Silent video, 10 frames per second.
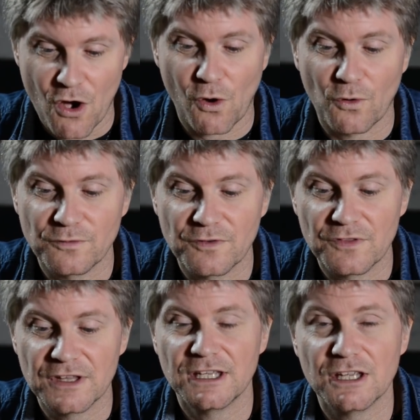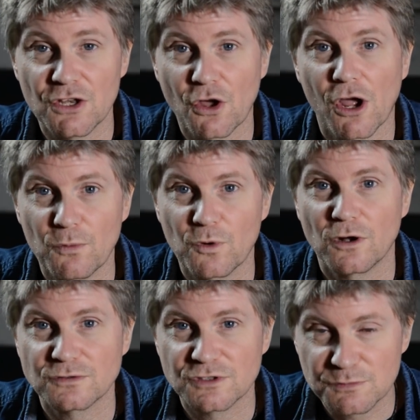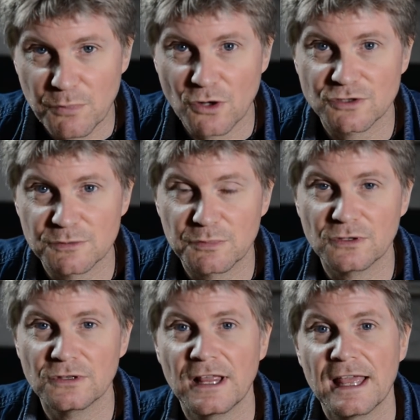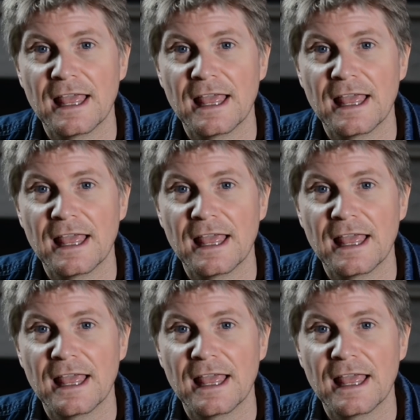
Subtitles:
of the 9 worlds as possible,